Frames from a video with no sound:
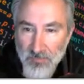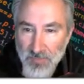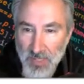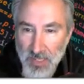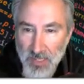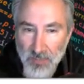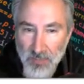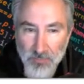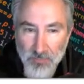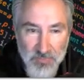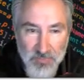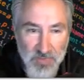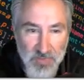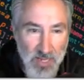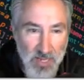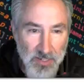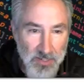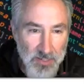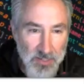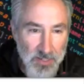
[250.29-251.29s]
And we've
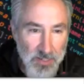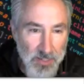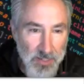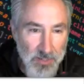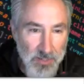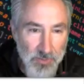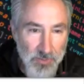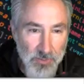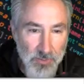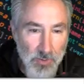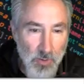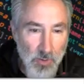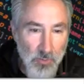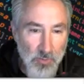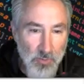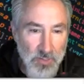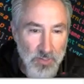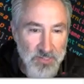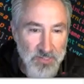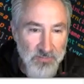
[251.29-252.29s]
got an error. Oh,
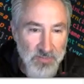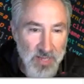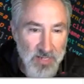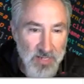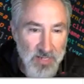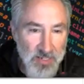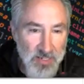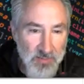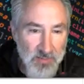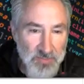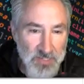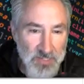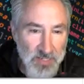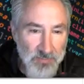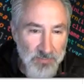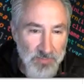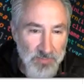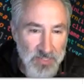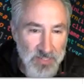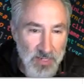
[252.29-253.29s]
because I've got an if
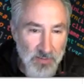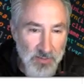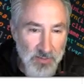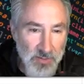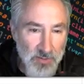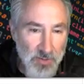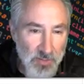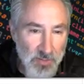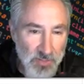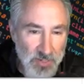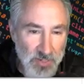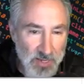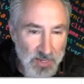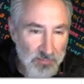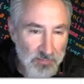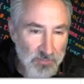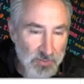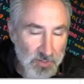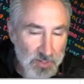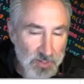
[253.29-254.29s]
statement down here, nothing
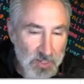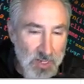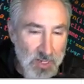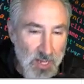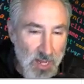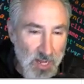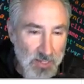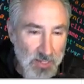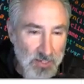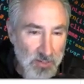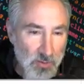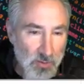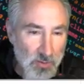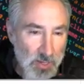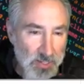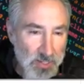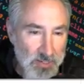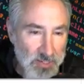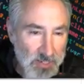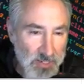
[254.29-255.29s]
after it. I'm going to go
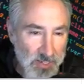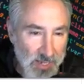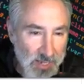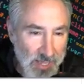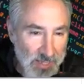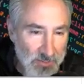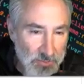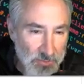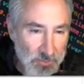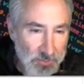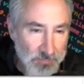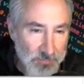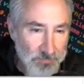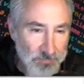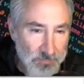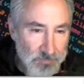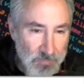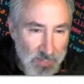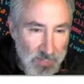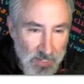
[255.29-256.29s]
ahead and hit enter,
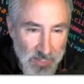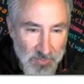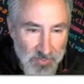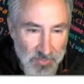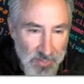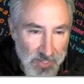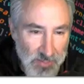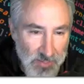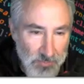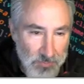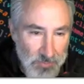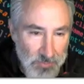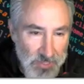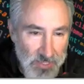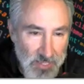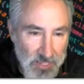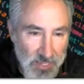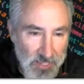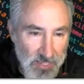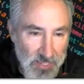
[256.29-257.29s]
and then
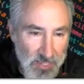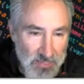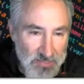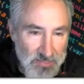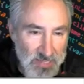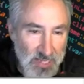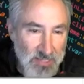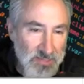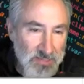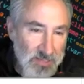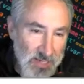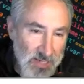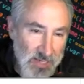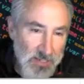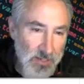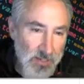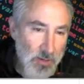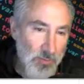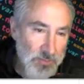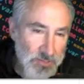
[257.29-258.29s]
PASS, and I
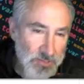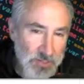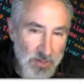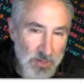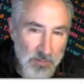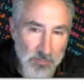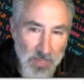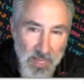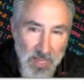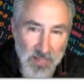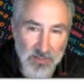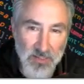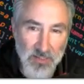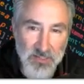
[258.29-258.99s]
can always come back.